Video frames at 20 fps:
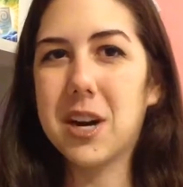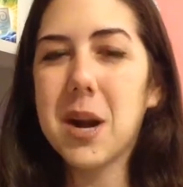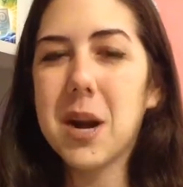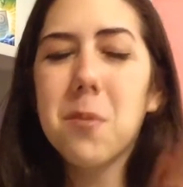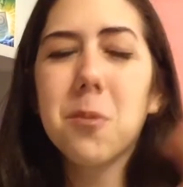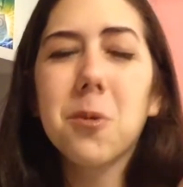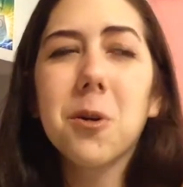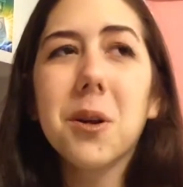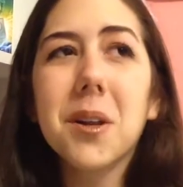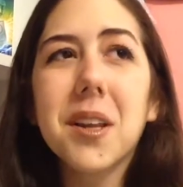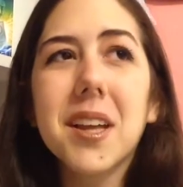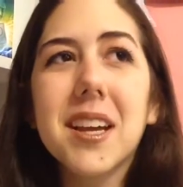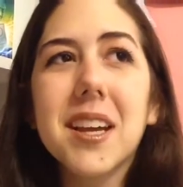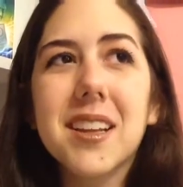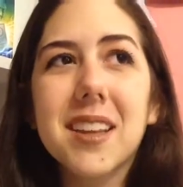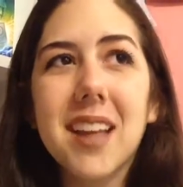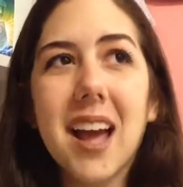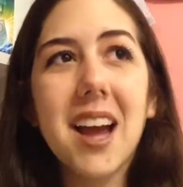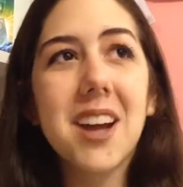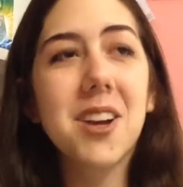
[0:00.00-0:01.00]
And I'm really
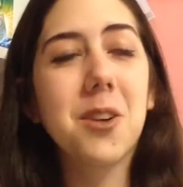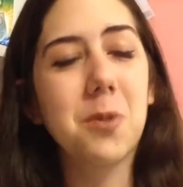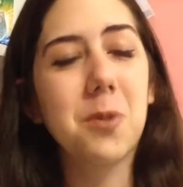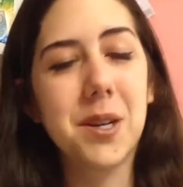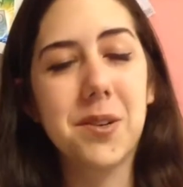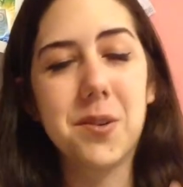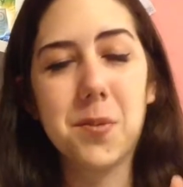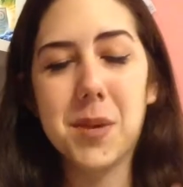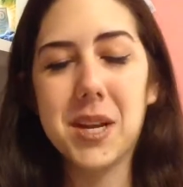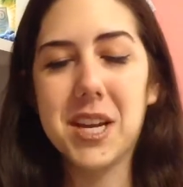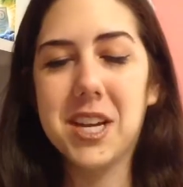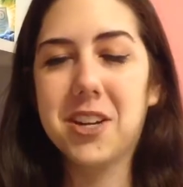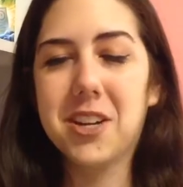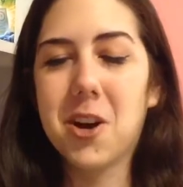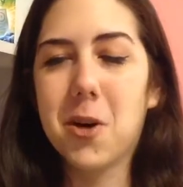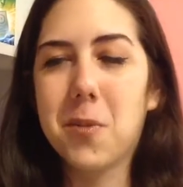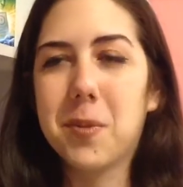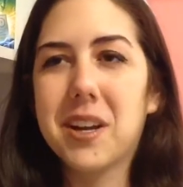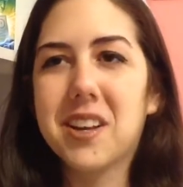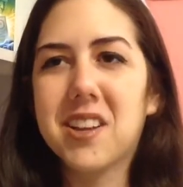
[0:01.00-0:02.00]
excited to read from
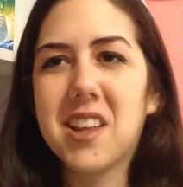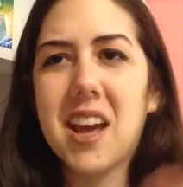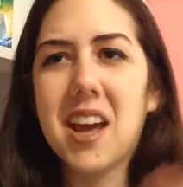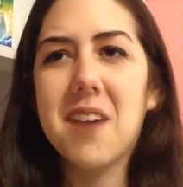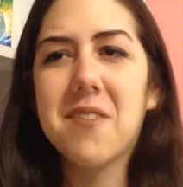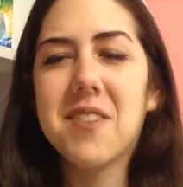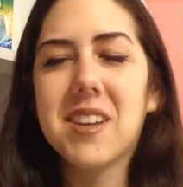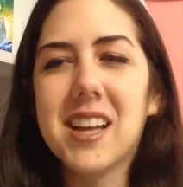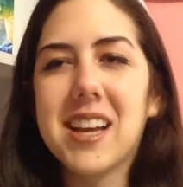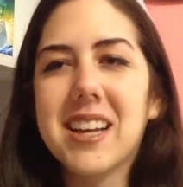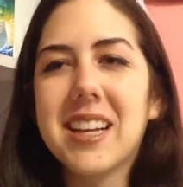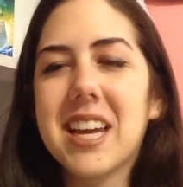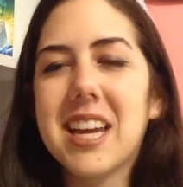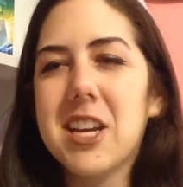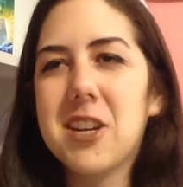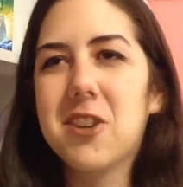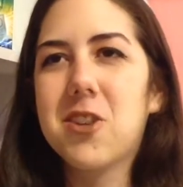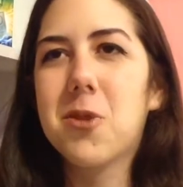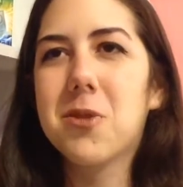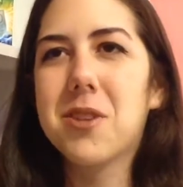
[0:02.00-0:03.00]
Iko because I feel like
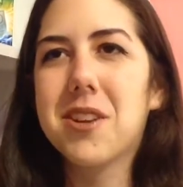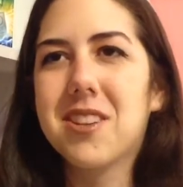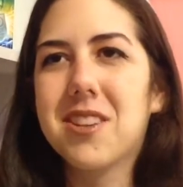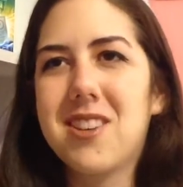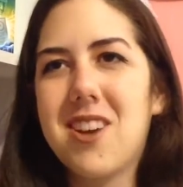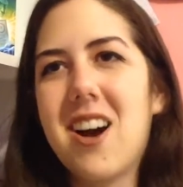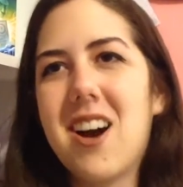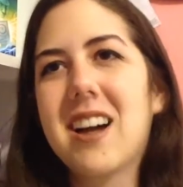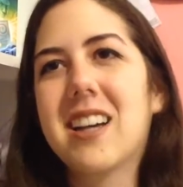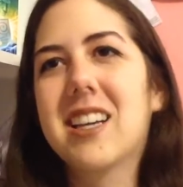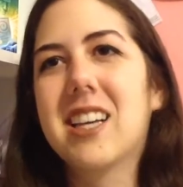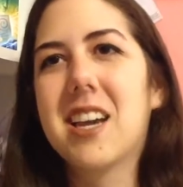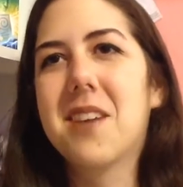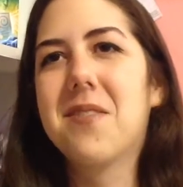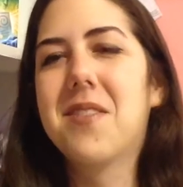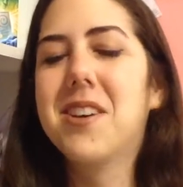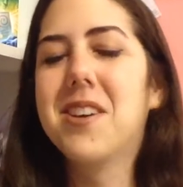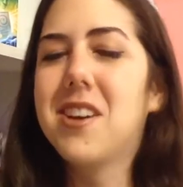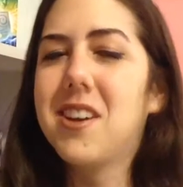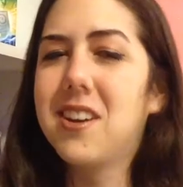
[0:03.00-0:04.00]
Iko does not
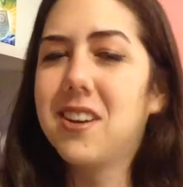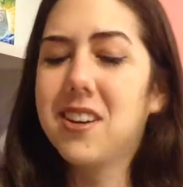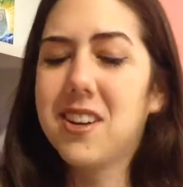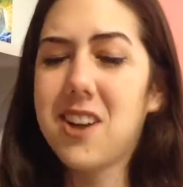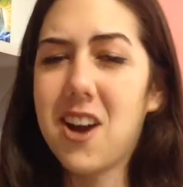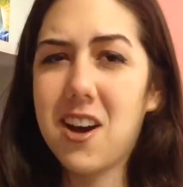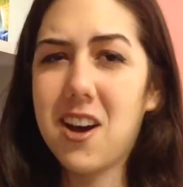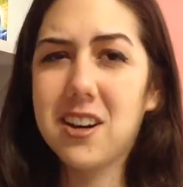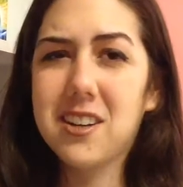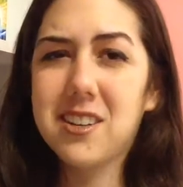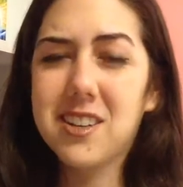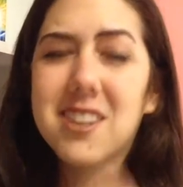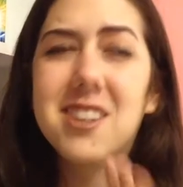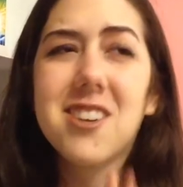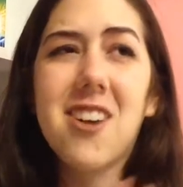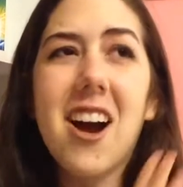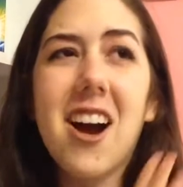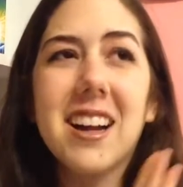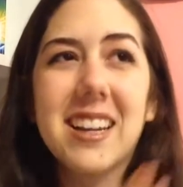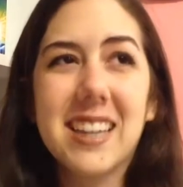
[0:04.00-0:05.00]
give enough does
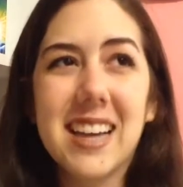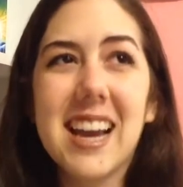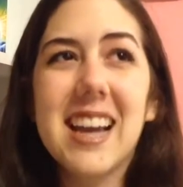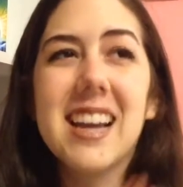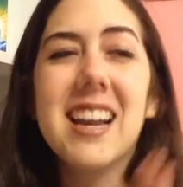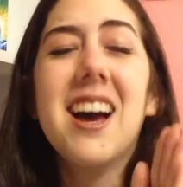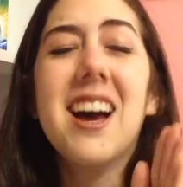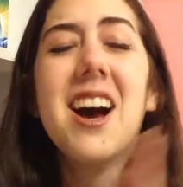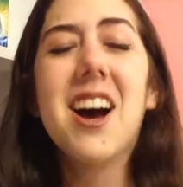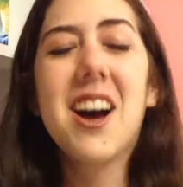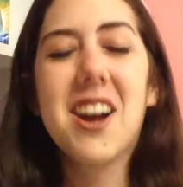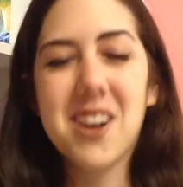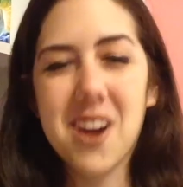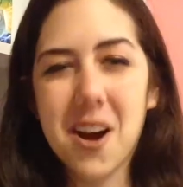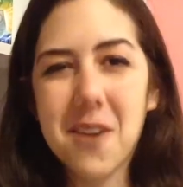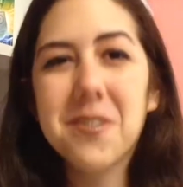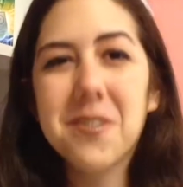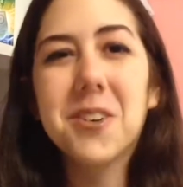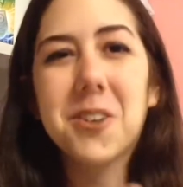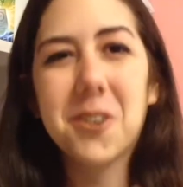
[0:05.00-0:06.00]
not get
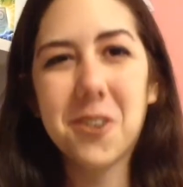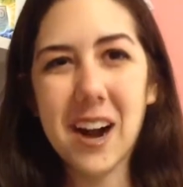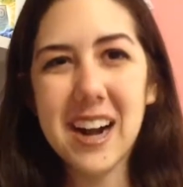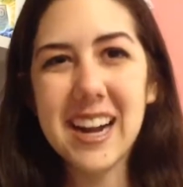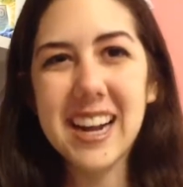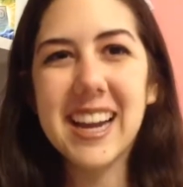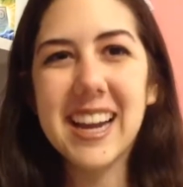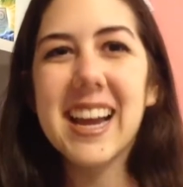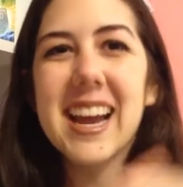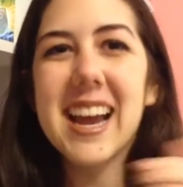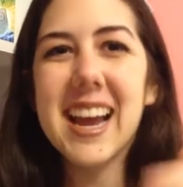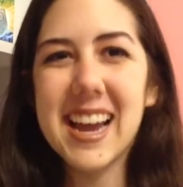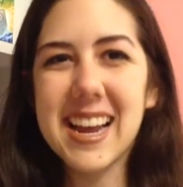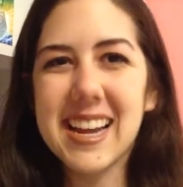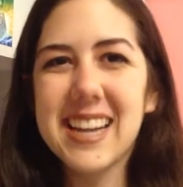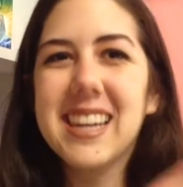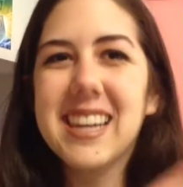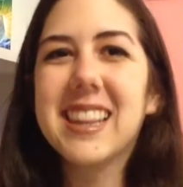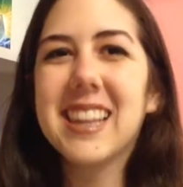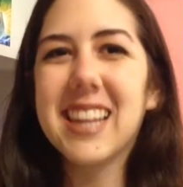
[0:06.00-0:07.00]
enough credit
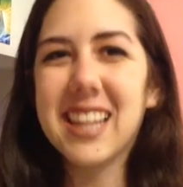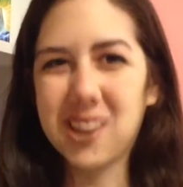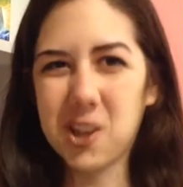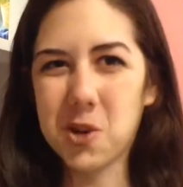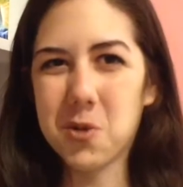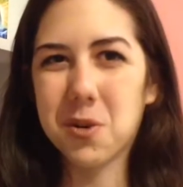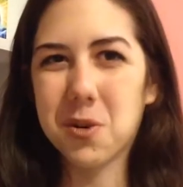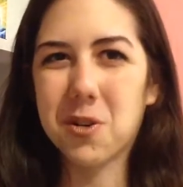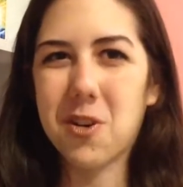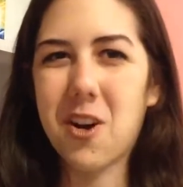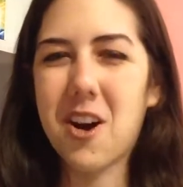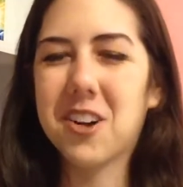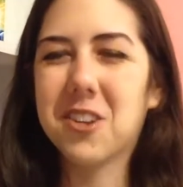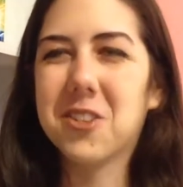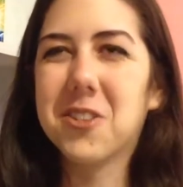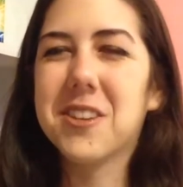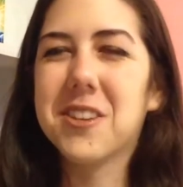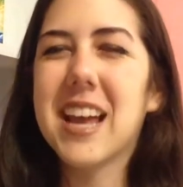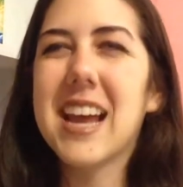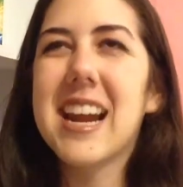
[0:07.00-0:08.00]
in the Luna
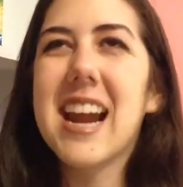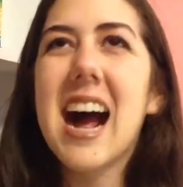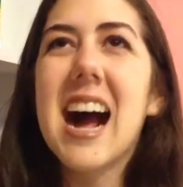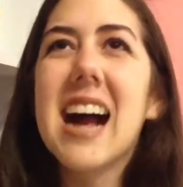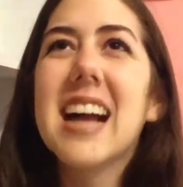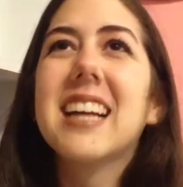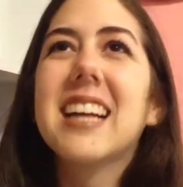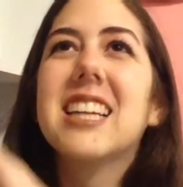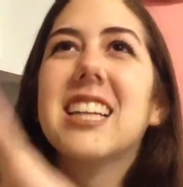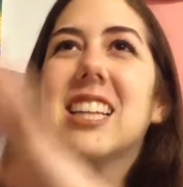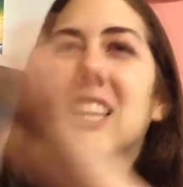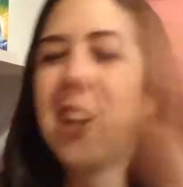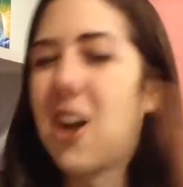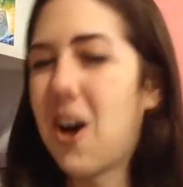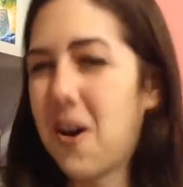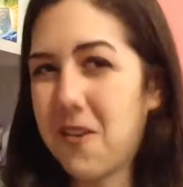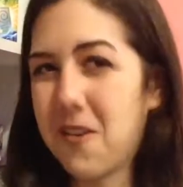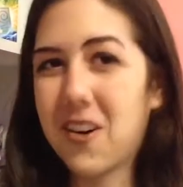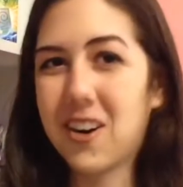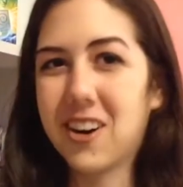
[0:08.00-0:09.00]
Chronicles, and I
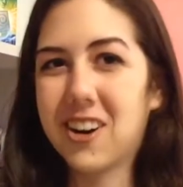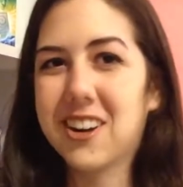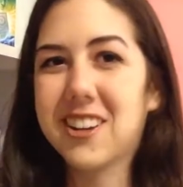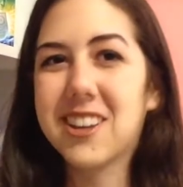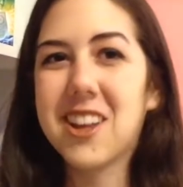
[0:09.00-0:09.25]
love her,